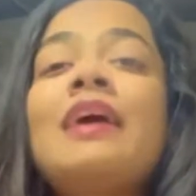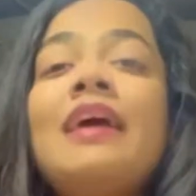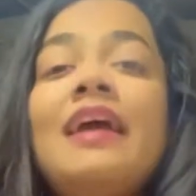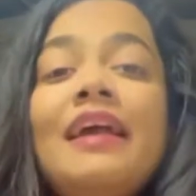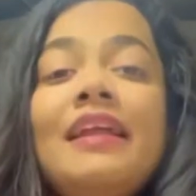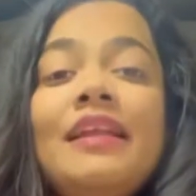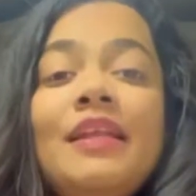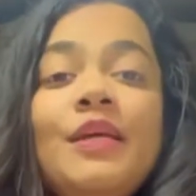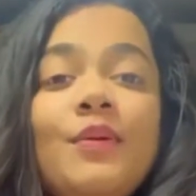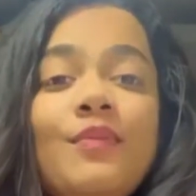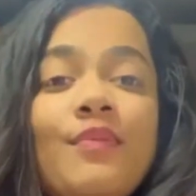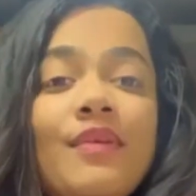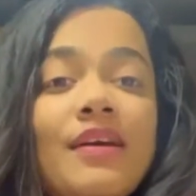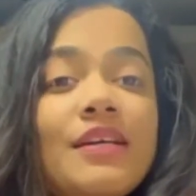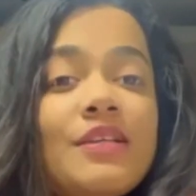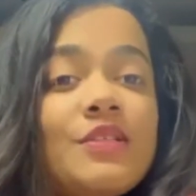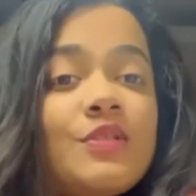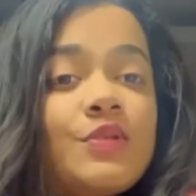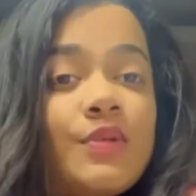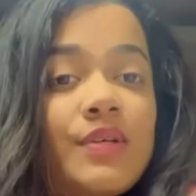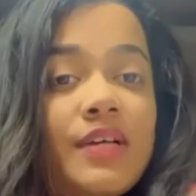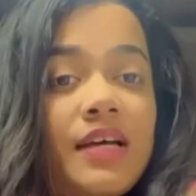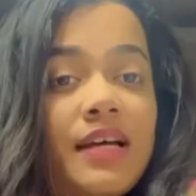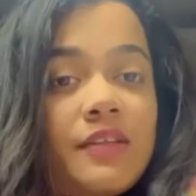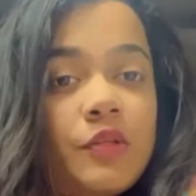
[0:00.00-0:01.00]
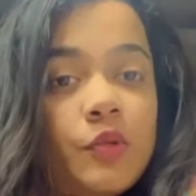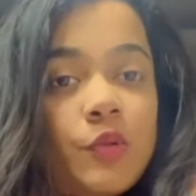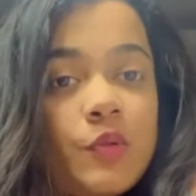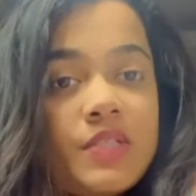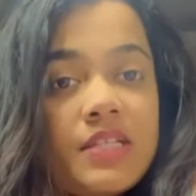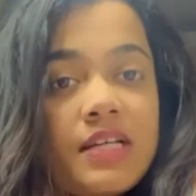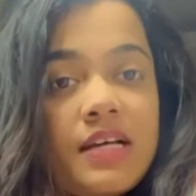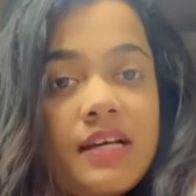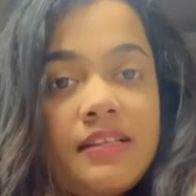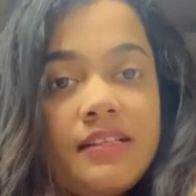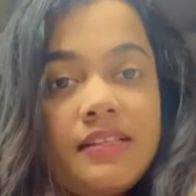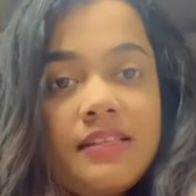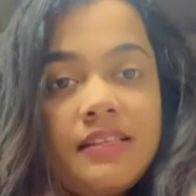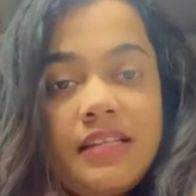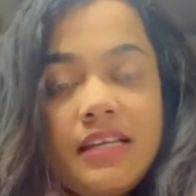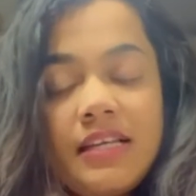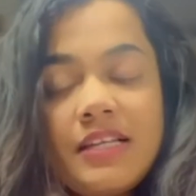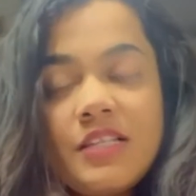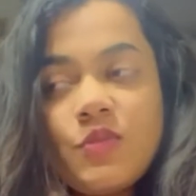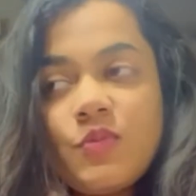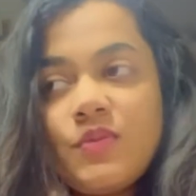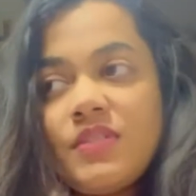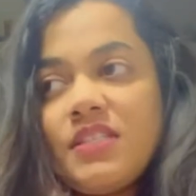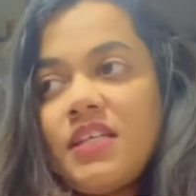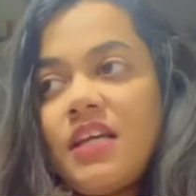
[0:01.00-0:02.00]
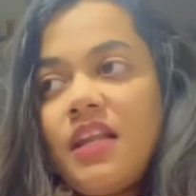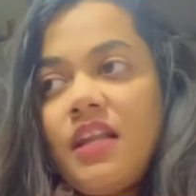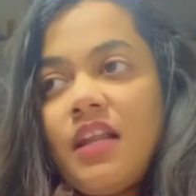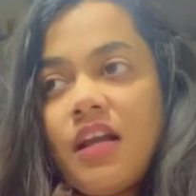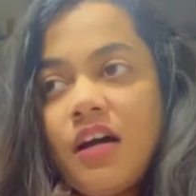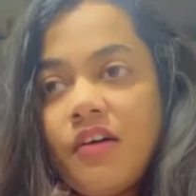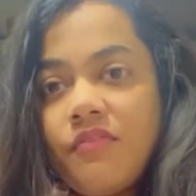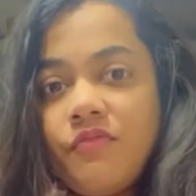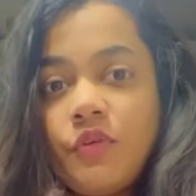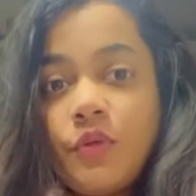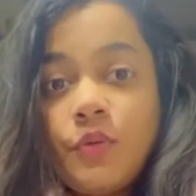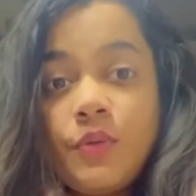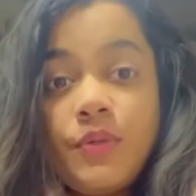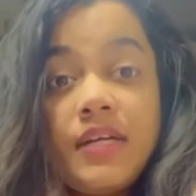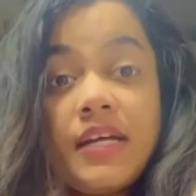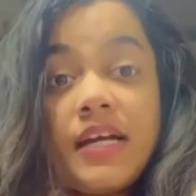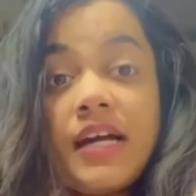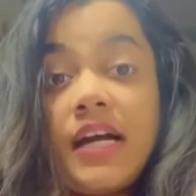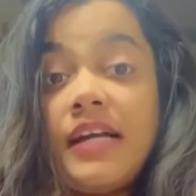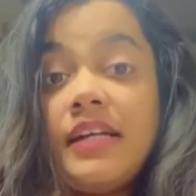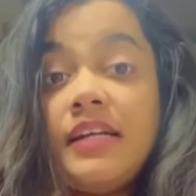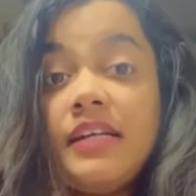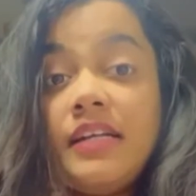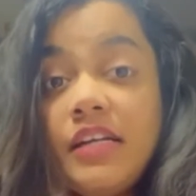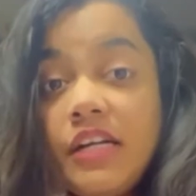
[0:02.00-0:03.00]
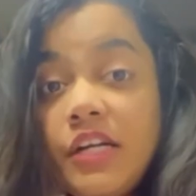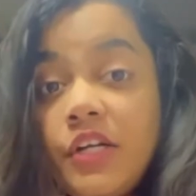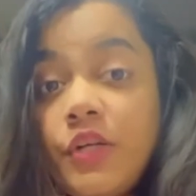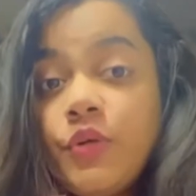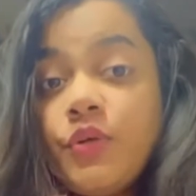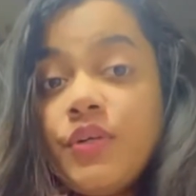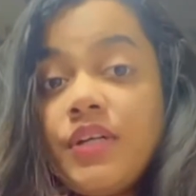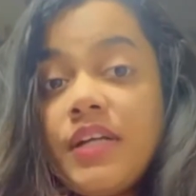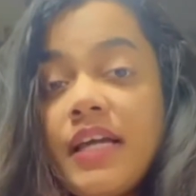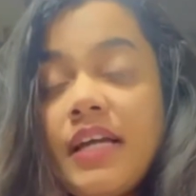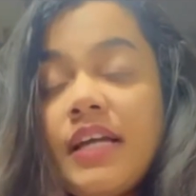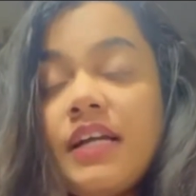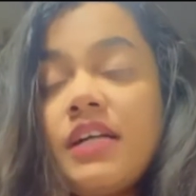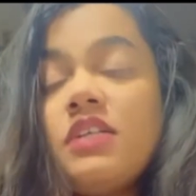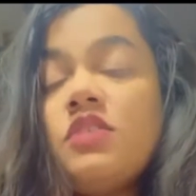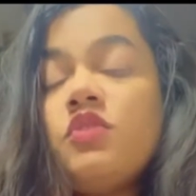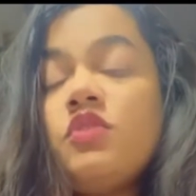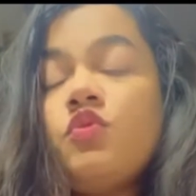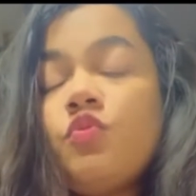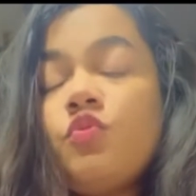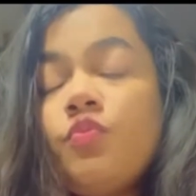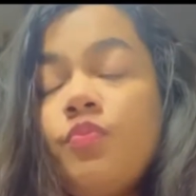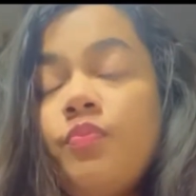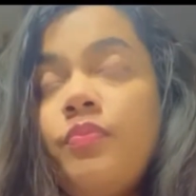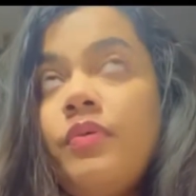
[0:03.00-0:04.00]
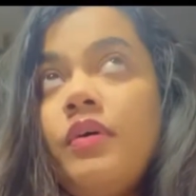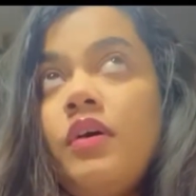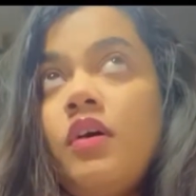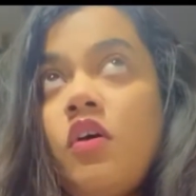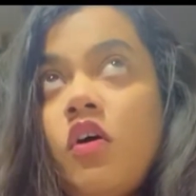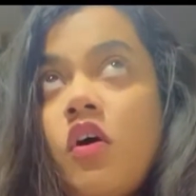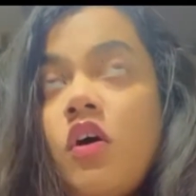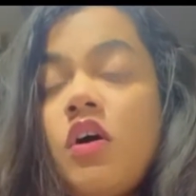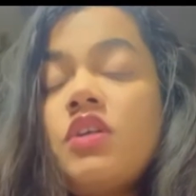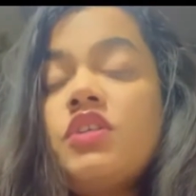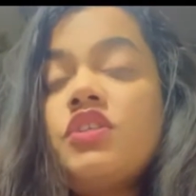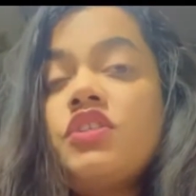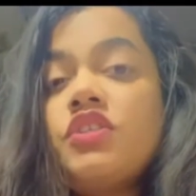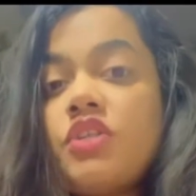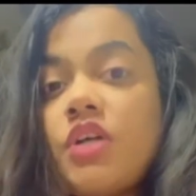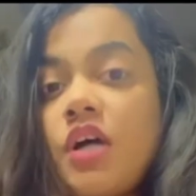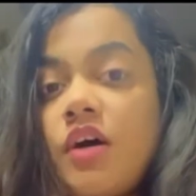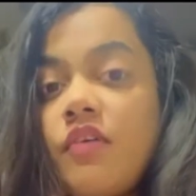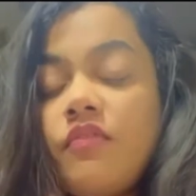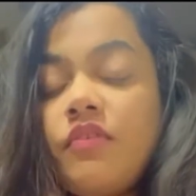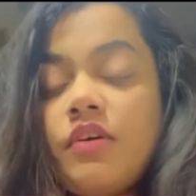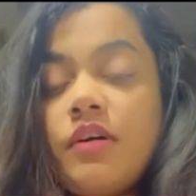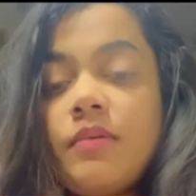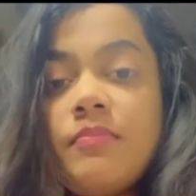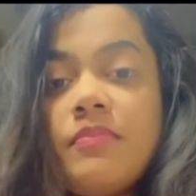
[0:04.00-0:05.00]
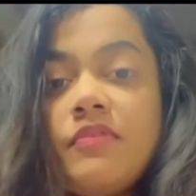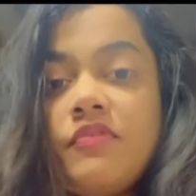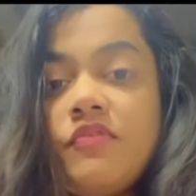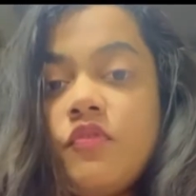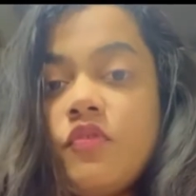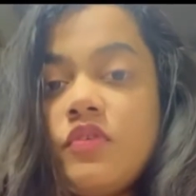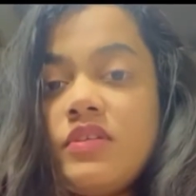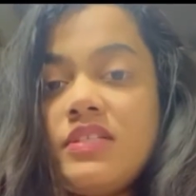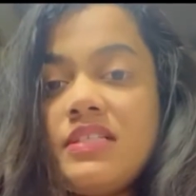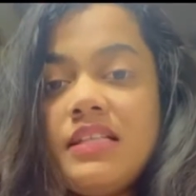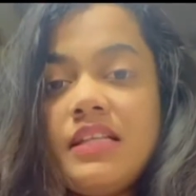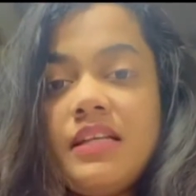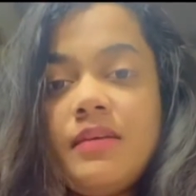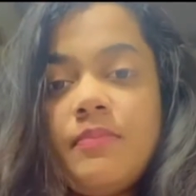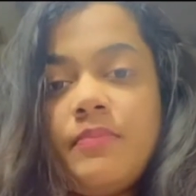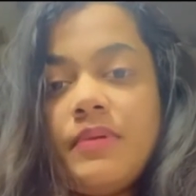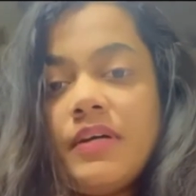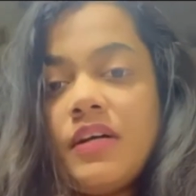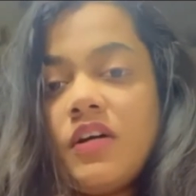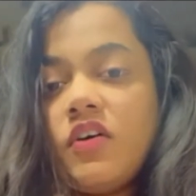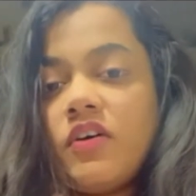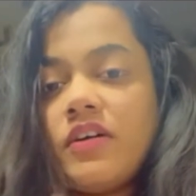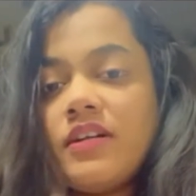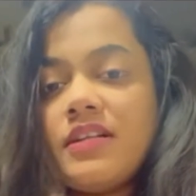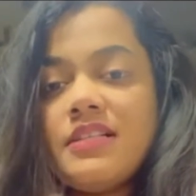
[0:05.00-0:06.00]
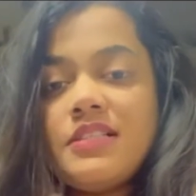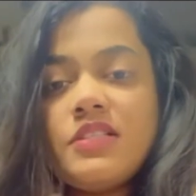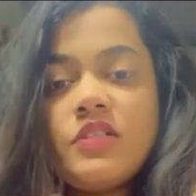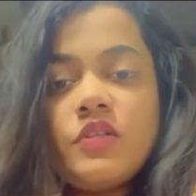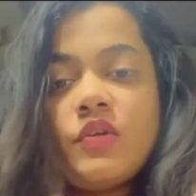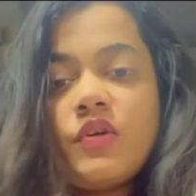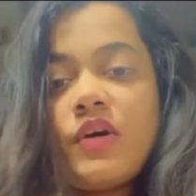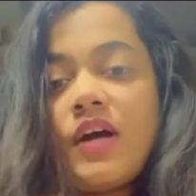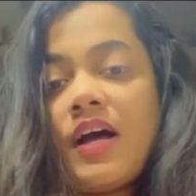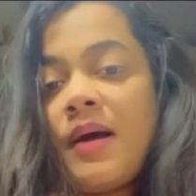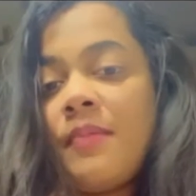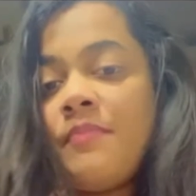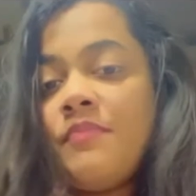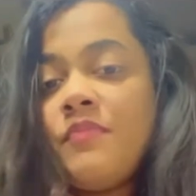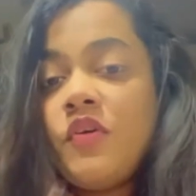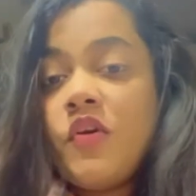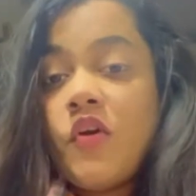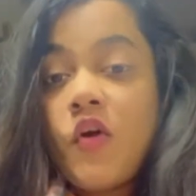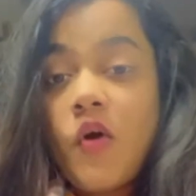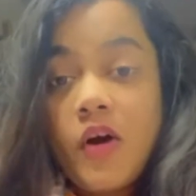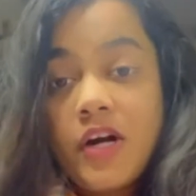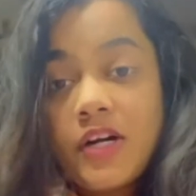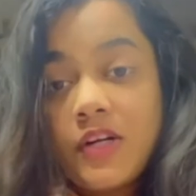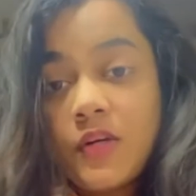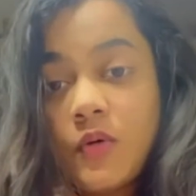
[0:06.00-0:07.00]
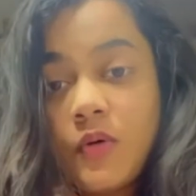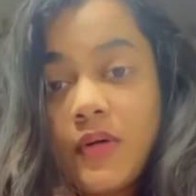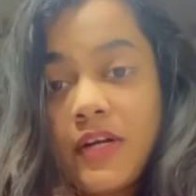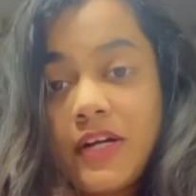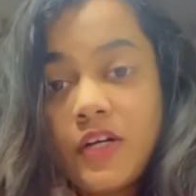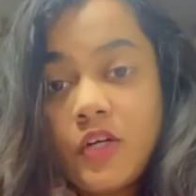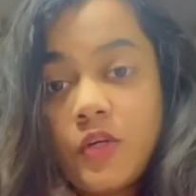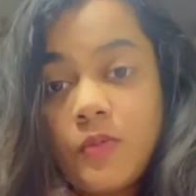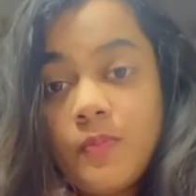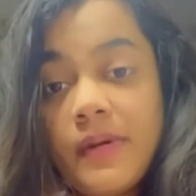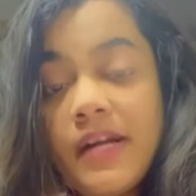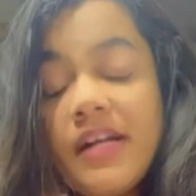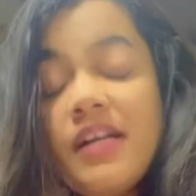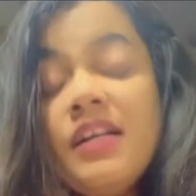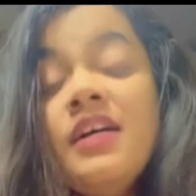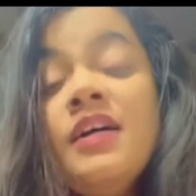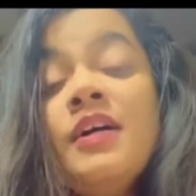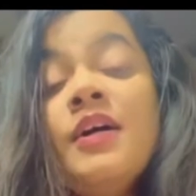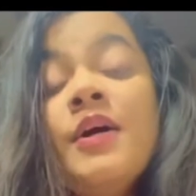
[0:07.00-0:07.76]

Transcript: Anyway, so yeah, those are the things which I love doing. I need to take a super hot shower before sleeping or else, you know, I'm not going to bed.